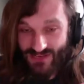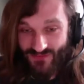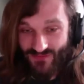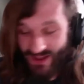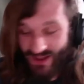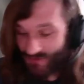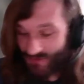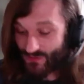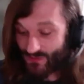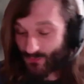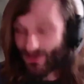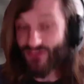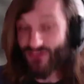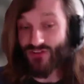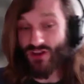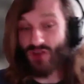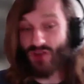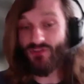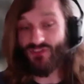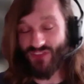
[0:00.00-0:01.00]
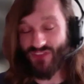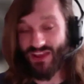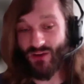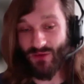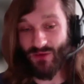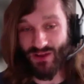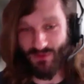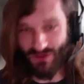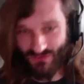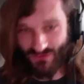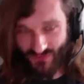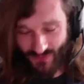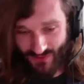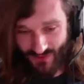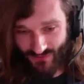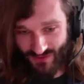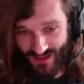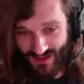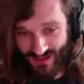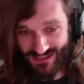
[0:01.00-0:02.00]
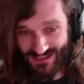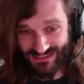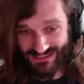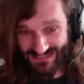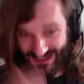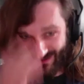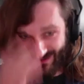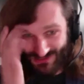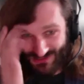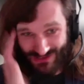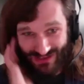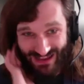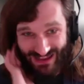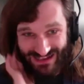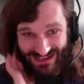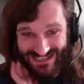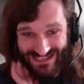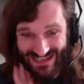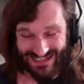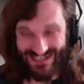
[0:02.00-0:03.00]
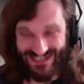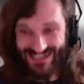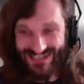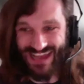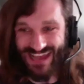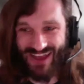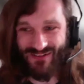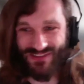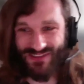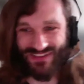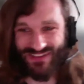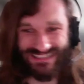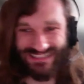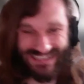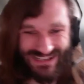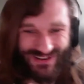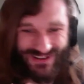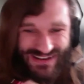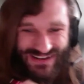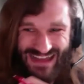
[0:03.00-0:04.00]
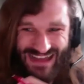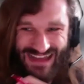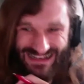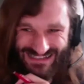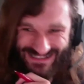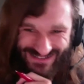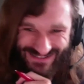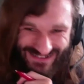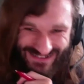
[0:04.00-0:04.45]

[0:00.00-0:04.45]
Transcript: fine. With no segue whatsoever, Sarah, would you like to share with us your next